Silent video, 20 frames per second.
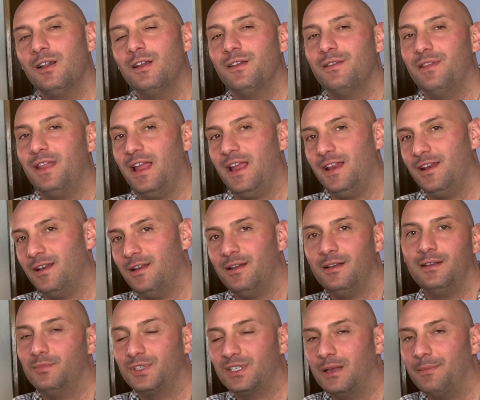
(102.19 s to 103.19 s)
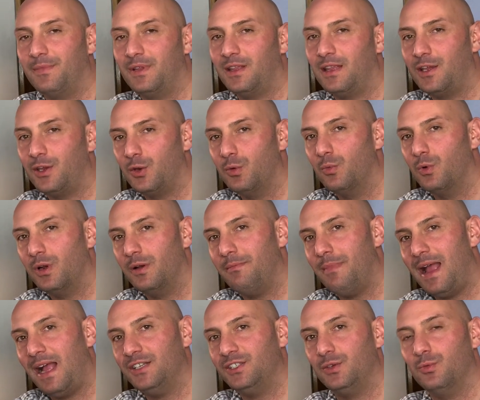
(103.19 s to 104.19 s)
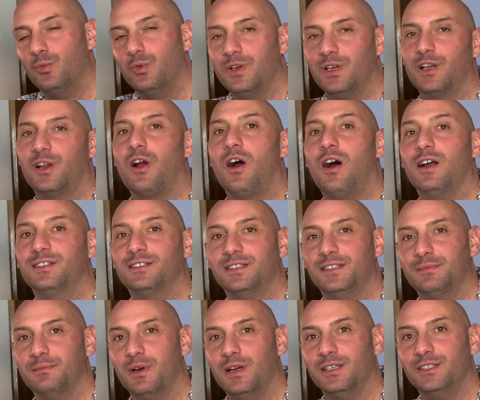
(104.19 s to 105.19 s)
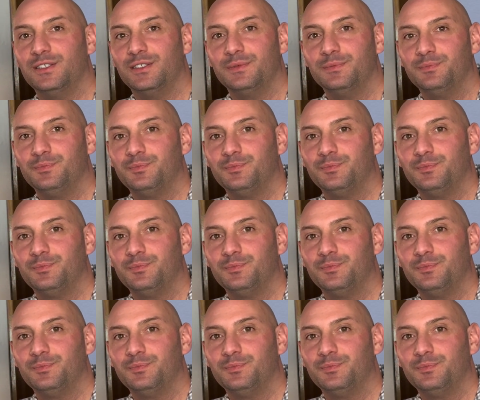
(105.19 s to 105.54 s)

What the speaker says: than something that you would imagine wouldn't cost as much.